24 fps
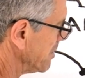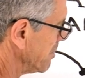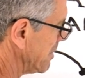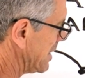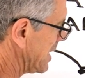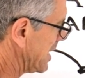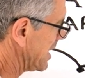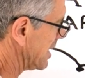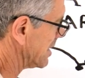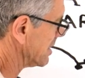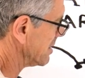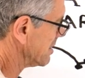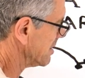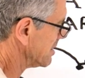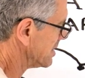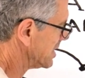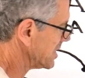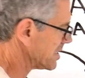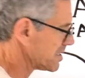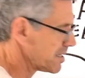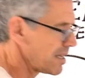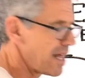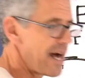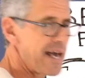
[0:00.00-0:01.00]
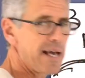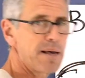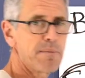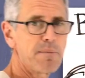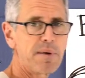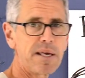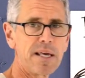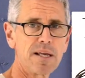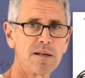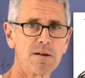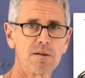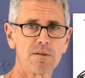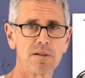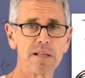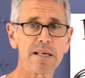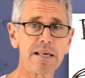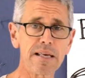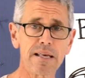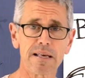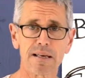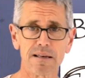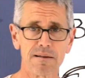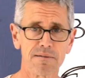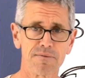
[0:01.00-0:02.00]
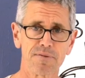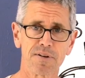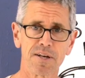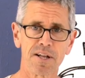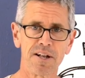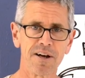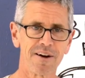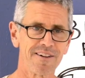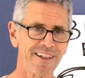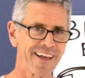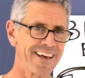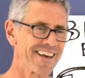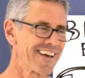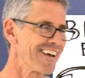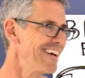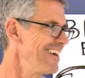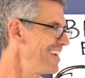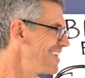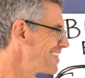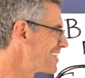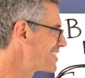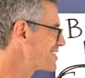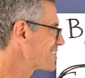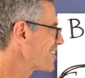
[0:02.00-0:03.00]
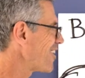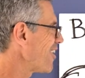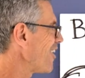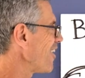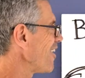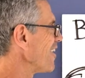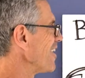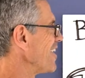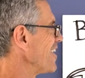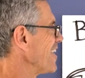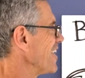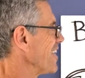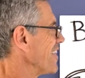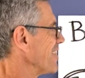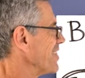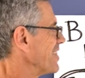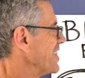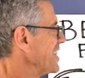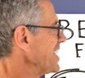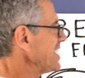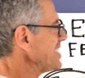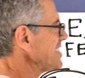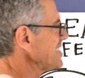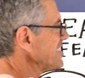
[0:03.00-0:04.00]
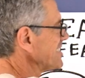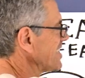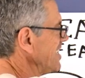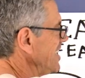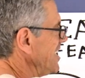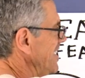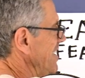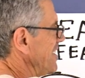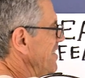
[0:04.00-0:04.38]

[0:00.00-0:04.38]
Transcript: me and dislike me and leave, you know, like there's all this